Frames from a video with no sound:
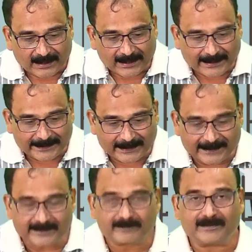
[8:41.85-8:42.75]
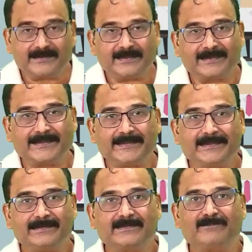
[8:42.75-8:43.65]
And another one,
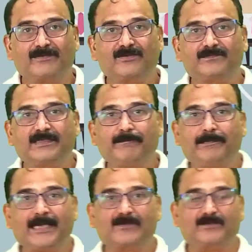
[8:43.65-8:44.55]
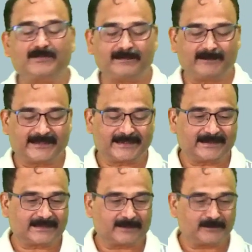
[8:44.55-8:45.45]
again the one of the impact of the maintaining
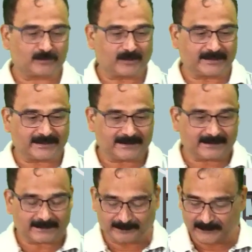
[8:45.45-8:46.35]
service quality is